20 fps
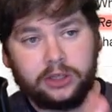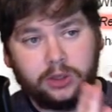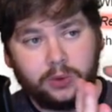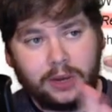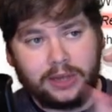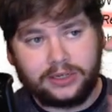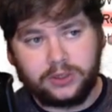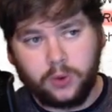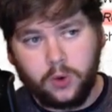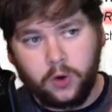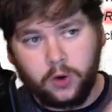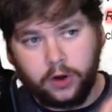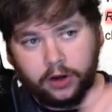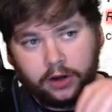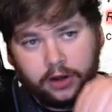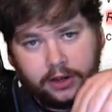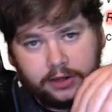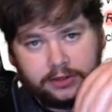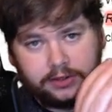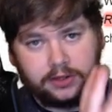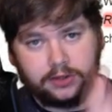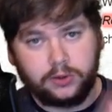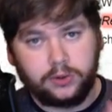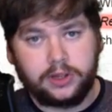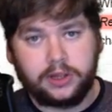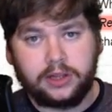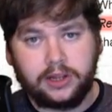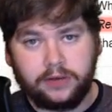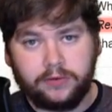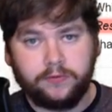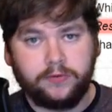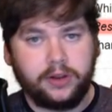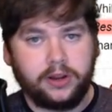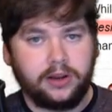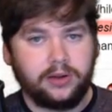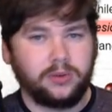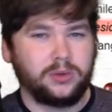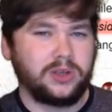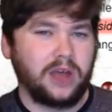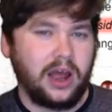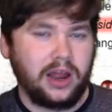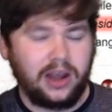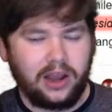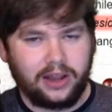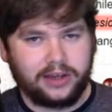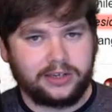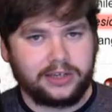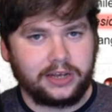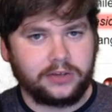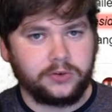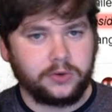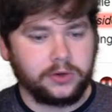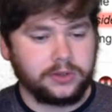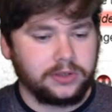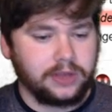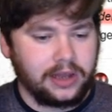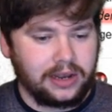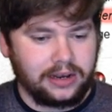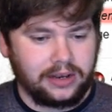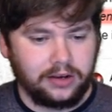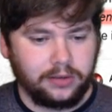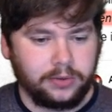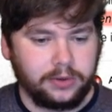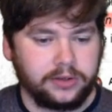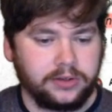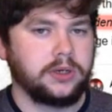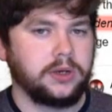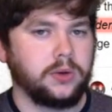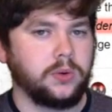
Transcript: You had to organize it so that they'd fit. It was kind of like Tetris, a little bit.